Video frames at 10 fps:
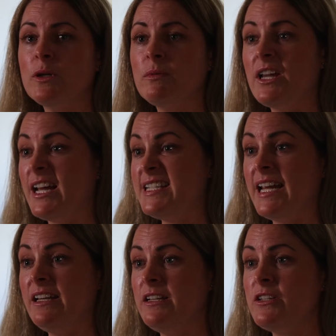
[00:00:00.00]
probably like
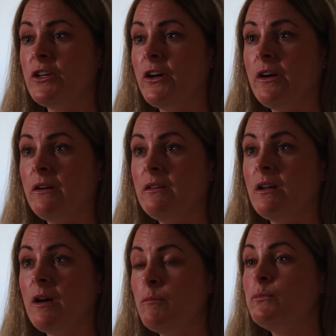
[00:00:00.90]
10 years
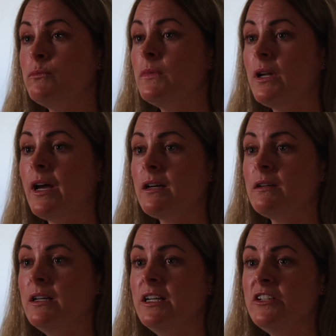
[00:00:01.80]
ago, like
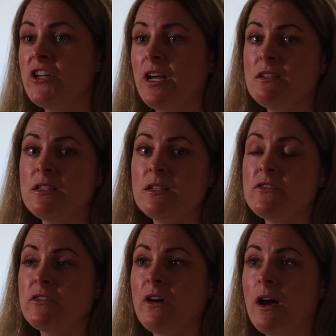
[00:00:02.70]
chances
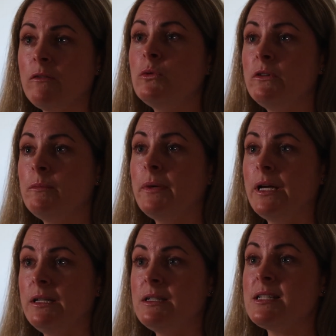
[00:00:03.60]
of survival would have
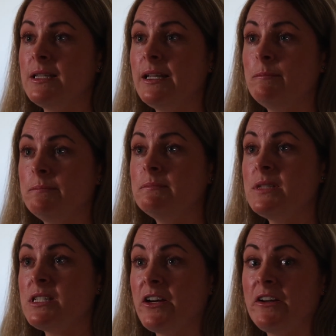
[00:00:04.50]
been slim.
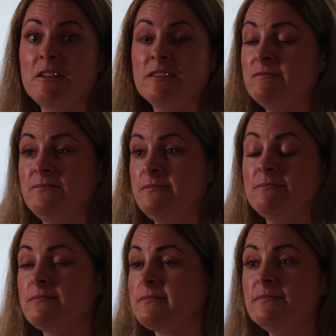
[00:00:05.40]
So
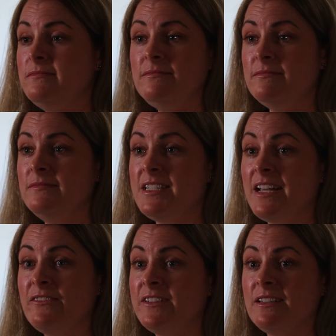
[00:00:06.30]

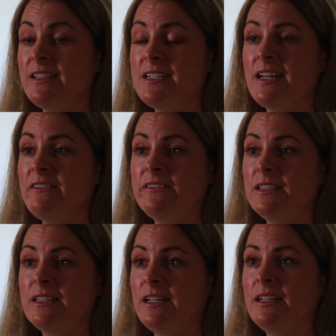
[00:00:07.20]
definitely
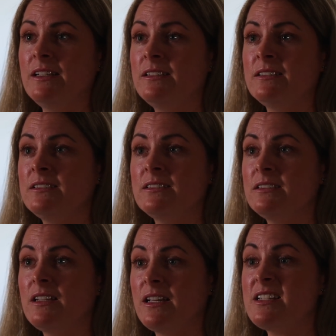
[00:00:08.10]

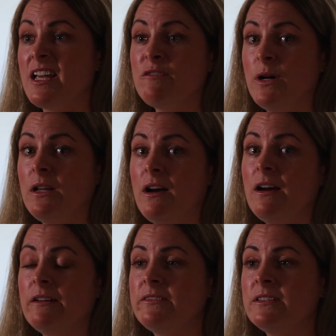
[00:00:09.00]
like saved my life.